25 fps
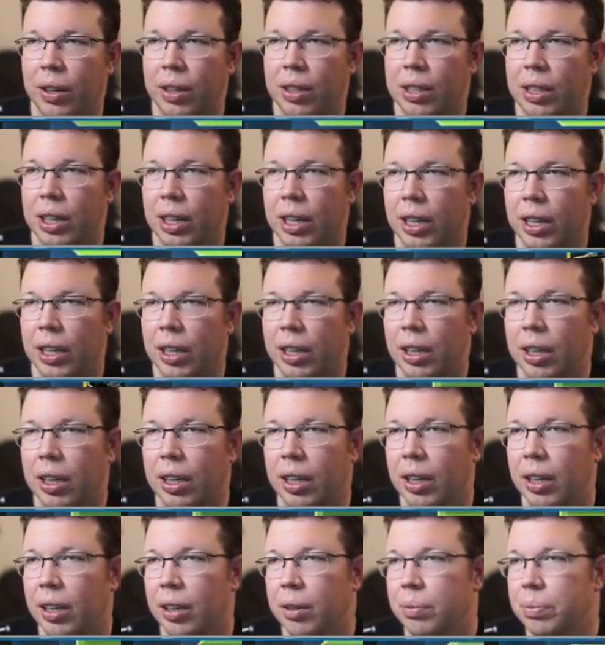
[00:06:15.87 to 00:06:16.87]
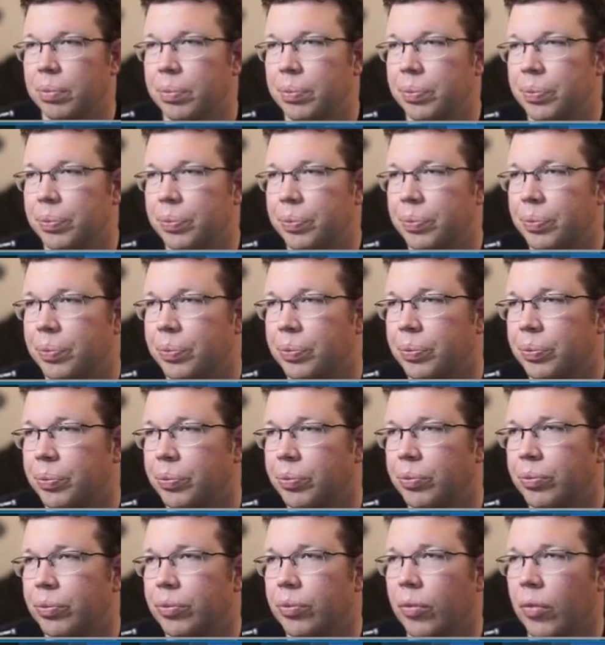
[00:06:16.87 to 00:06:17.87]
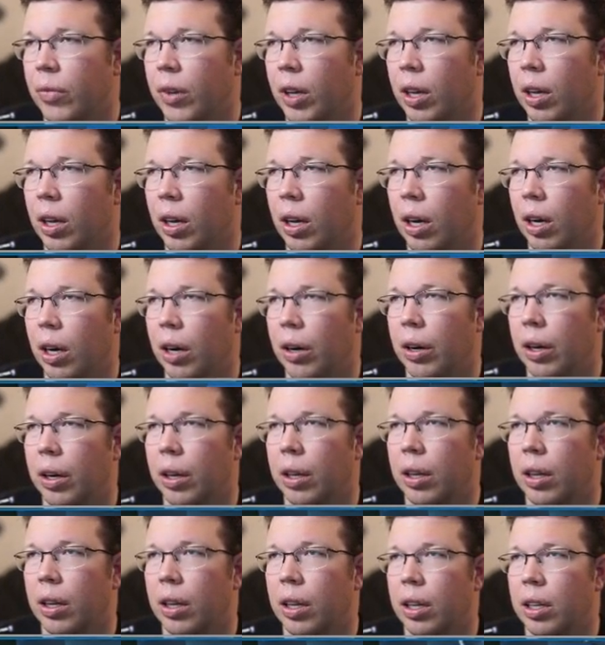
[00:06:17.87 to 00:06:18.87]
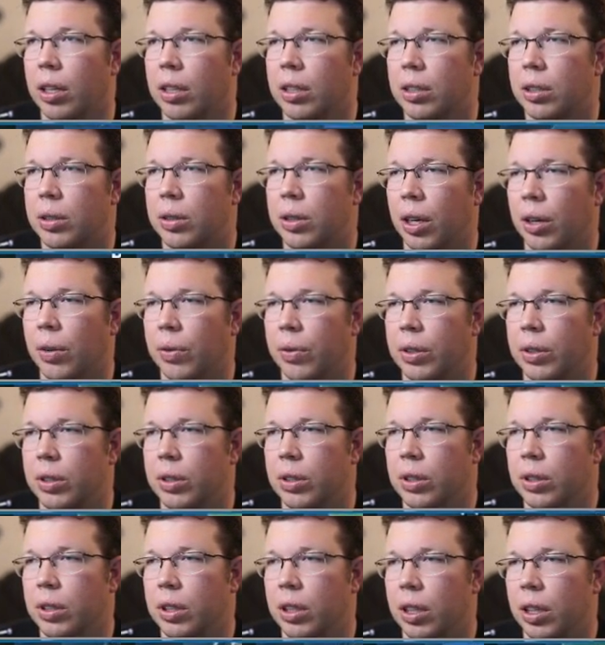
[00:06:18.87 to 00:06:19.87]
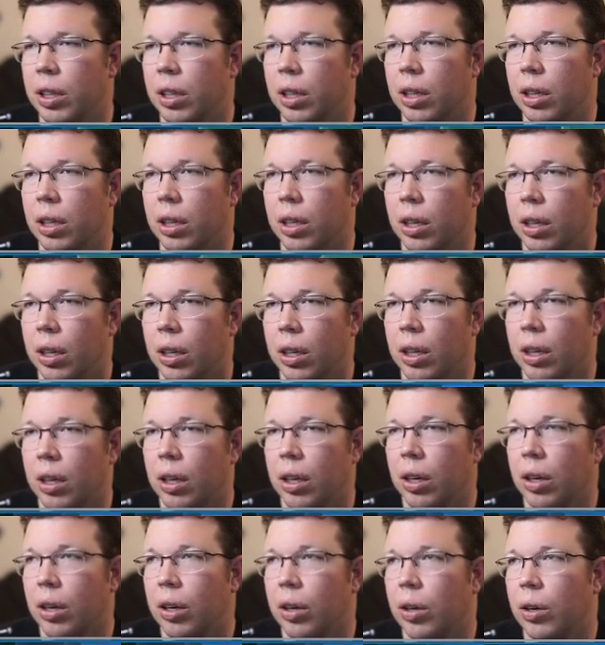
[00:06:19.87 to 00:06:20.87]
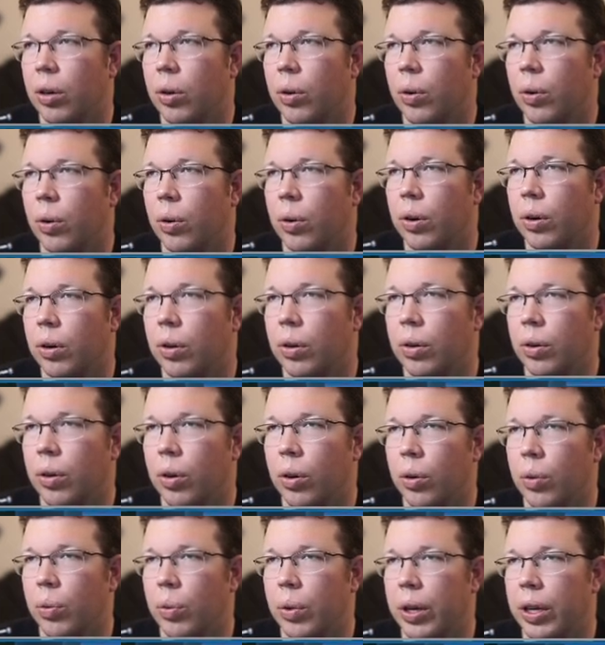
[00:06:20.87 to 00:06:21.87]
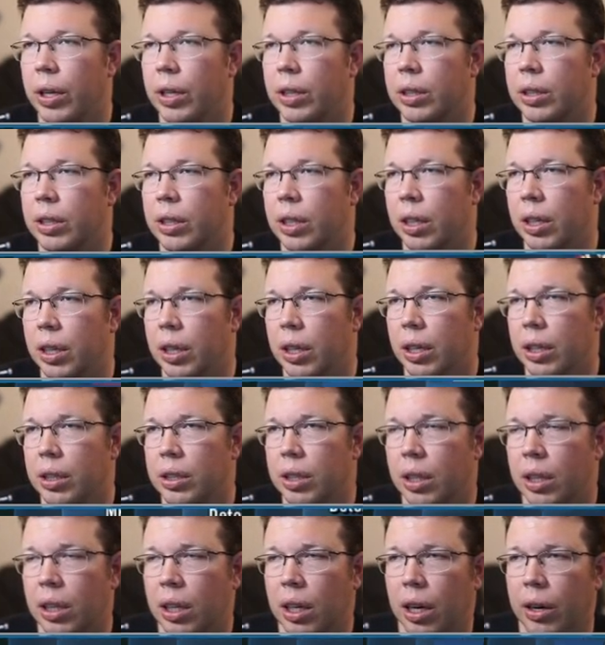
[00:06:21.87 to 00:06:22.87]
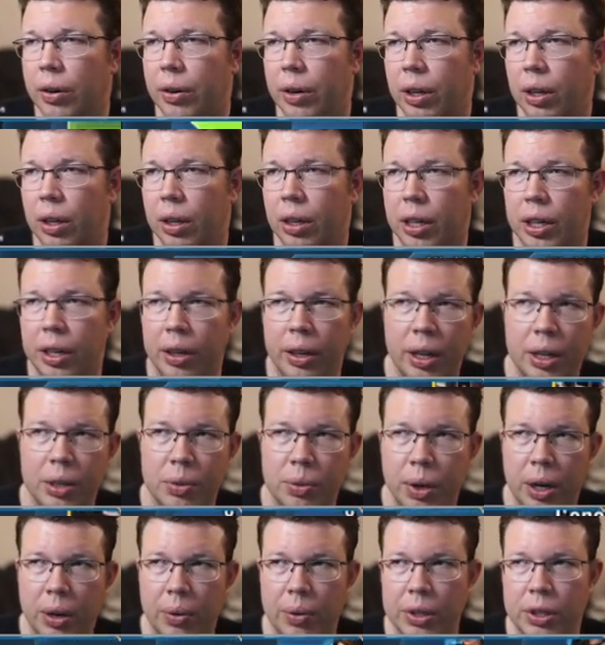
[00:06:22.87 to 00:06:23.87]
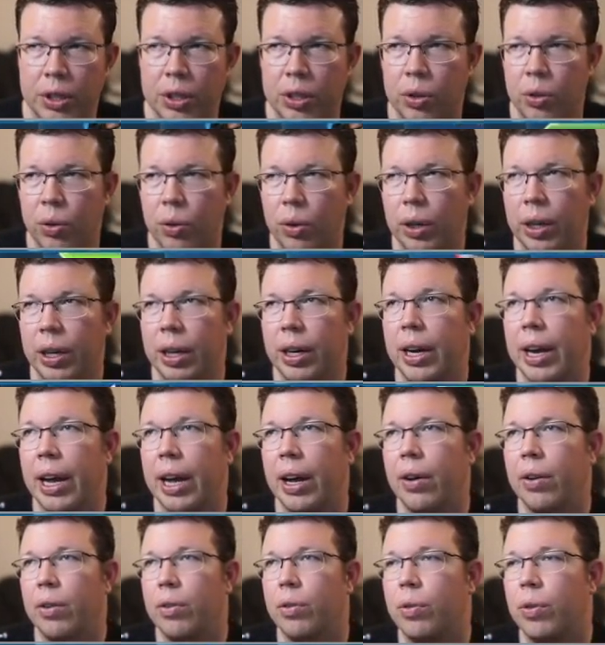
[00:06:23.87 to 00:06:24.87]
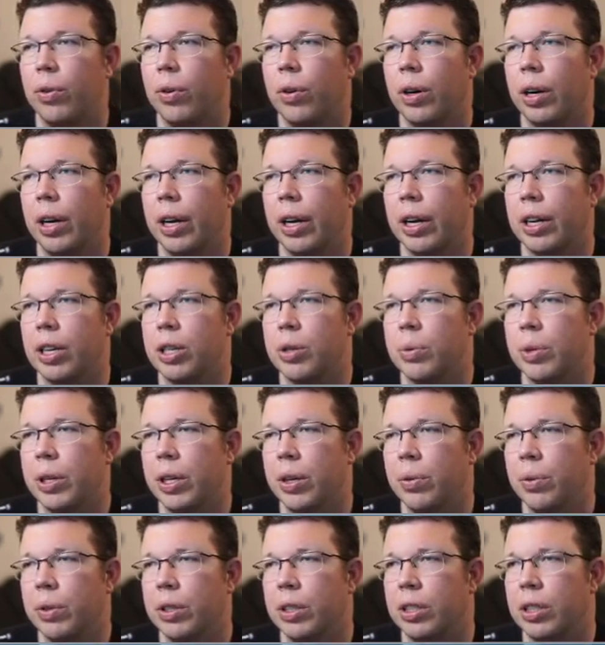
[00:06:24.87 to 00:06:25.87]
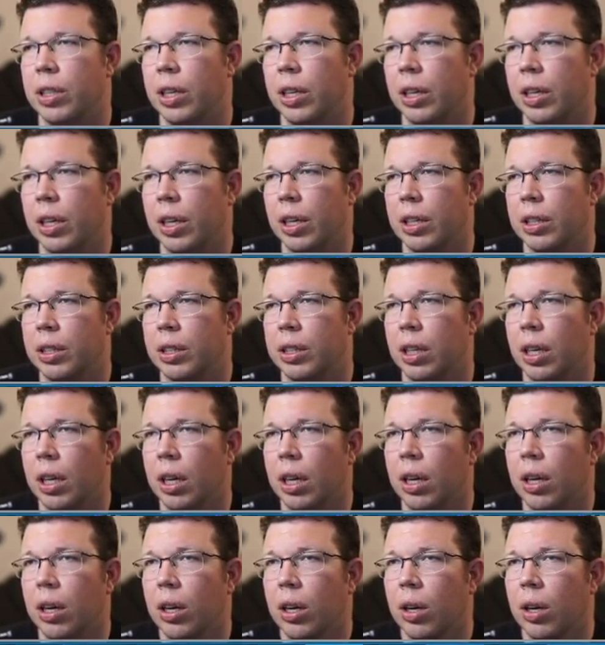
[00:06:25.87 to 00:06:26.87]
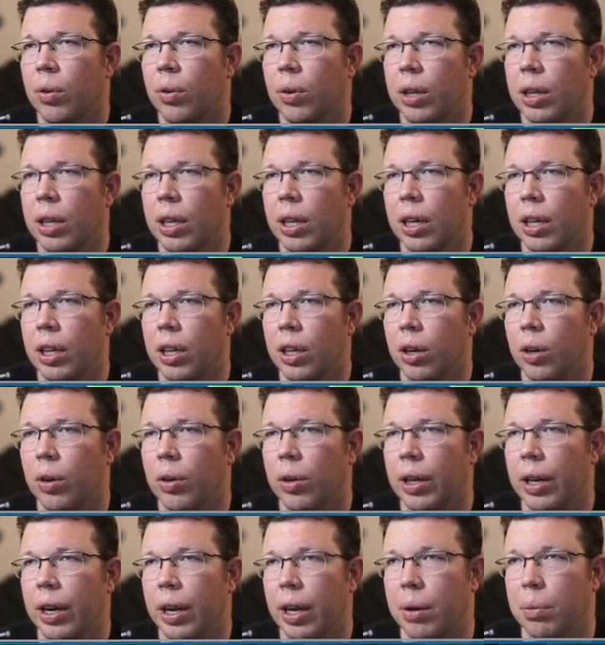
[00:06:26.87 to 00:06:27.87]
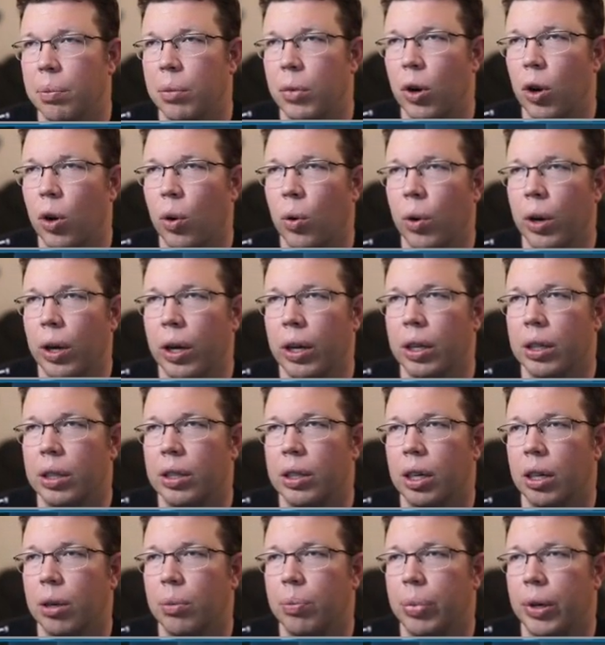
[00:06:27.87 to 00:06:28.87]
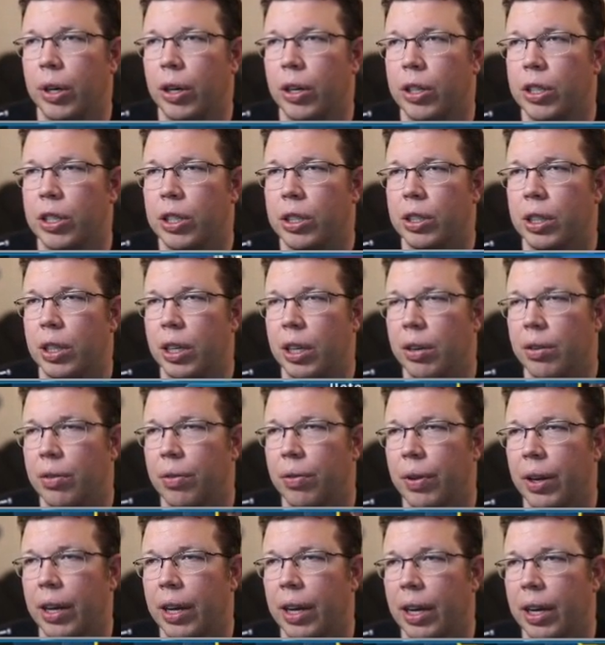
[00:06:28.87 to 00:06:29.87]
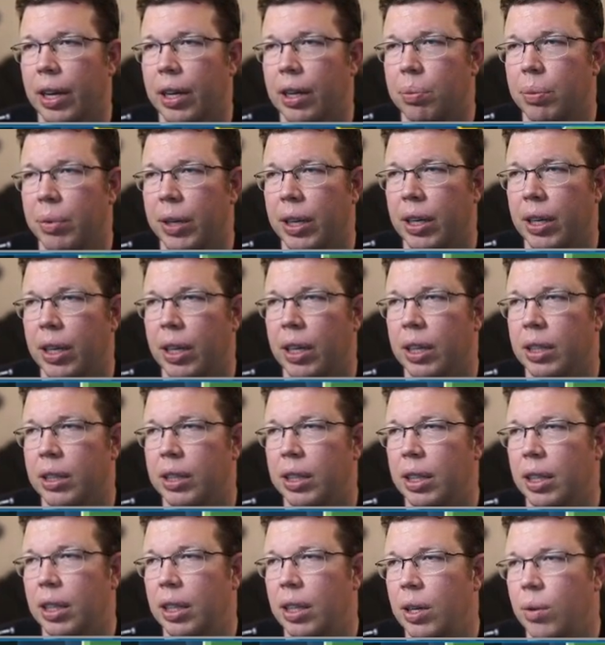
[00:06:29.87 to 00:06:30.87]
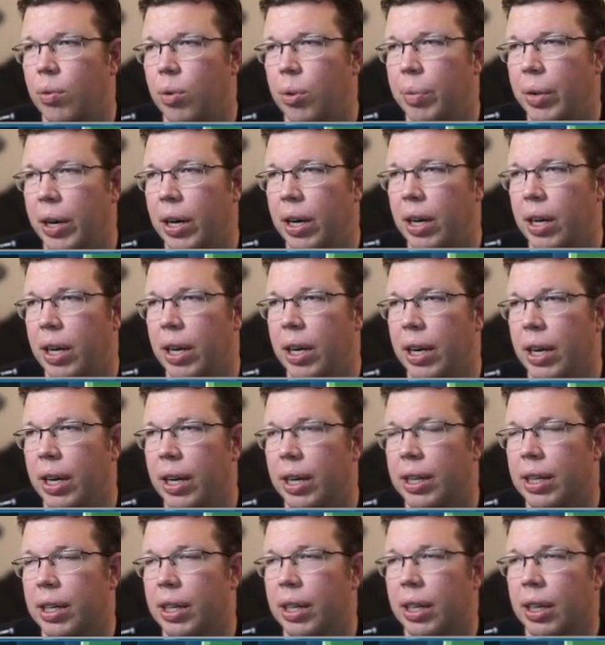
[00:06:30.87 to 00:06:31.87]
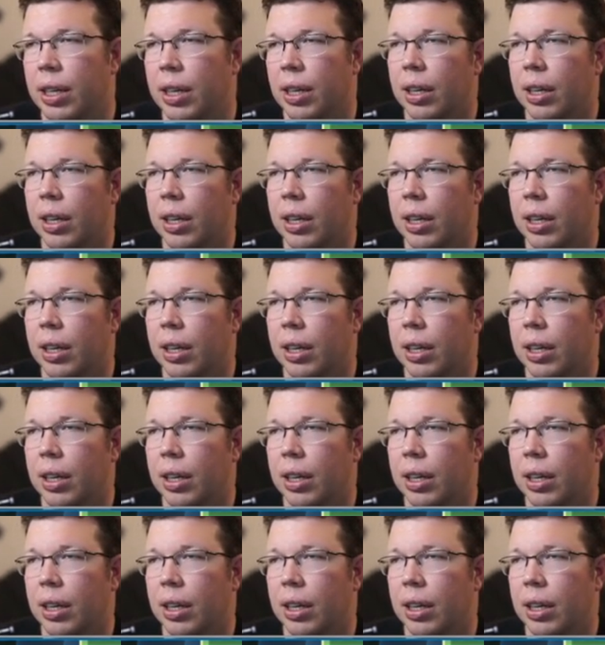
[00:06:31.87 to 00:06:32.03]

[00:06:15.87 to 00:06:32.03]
You can tell. Um. All right. This I was just look. No, no real stun guns. I think I already looked here. That's what I was scrolling down for. Actually, was stun guns. One thing though that I'm going to start purchasing, in fact, because I think we might need it.